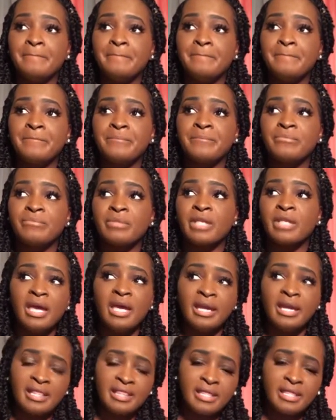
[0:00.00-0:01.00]
and at
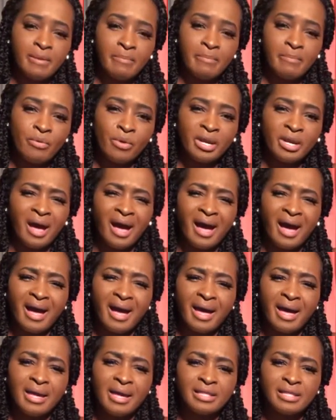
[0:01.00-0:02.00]
that point, at
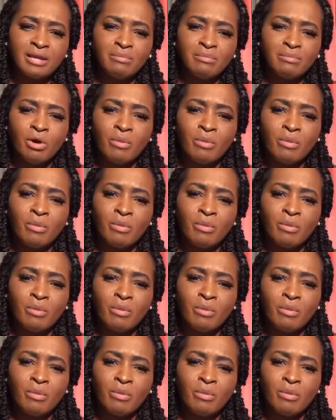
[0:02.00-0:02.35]
that moment,